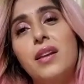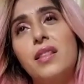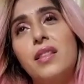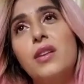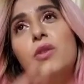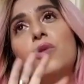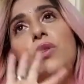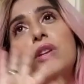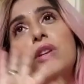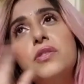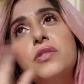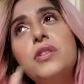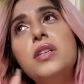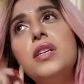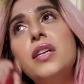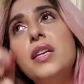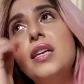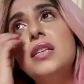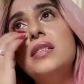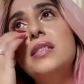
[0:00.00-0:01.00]
The original
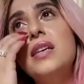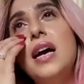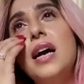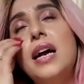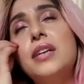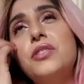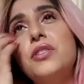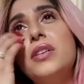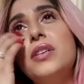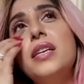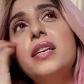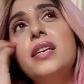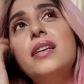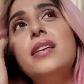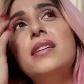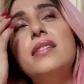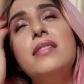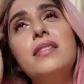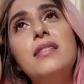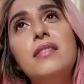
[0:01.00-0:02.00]
lyrics are
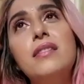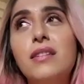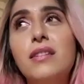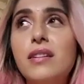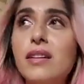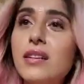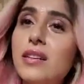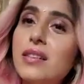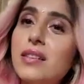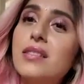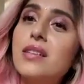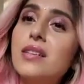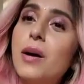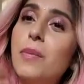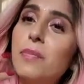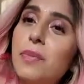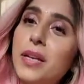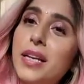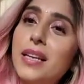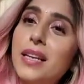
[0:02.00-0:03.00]
actually the girl is
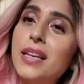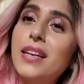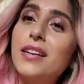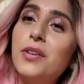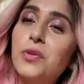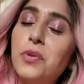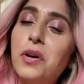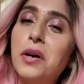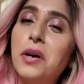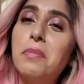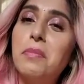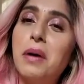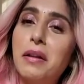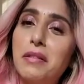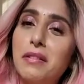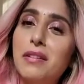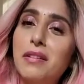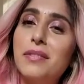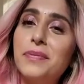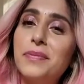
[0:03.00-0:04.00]
complaining to her
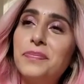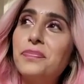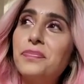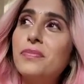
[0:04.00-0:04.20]
mother